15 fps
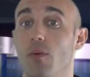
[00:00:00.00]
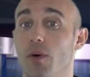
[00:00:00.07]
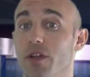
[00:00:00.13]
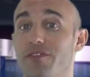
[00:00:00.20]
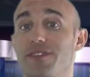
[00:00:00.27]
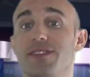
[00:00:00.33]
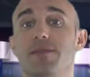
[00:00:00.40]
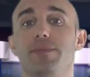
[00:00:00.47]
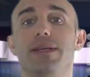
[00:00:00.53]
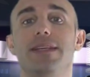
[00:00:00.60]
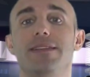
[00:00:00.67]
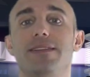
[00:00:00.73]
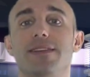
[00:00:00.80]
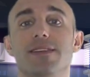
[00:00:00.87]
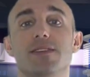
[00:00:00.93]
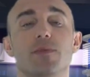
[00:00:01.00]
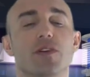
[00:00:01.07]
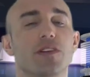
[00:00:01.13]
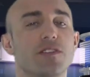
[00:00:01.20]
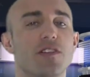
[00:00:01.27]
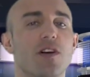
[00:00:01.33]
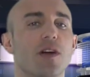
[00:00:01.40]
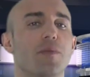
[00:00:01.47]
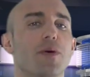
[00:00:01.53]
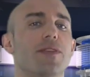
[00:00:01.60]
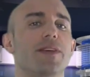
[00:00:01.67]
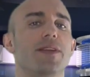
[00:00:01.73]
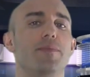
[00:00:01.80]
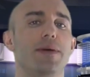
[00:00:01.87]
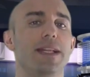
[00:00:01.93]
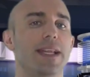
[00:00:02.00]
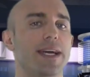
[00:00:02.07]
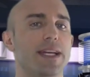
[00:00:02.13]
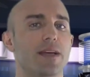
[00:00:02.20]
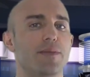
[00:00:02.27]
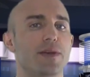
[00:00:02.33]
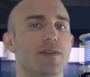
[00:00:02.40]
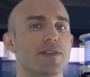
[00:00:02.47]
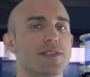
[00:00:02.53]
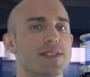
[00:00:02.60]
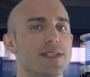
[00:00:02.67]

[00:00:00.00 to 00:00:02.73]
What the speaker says: one of his abilities, and we're going to talk about that a bit later because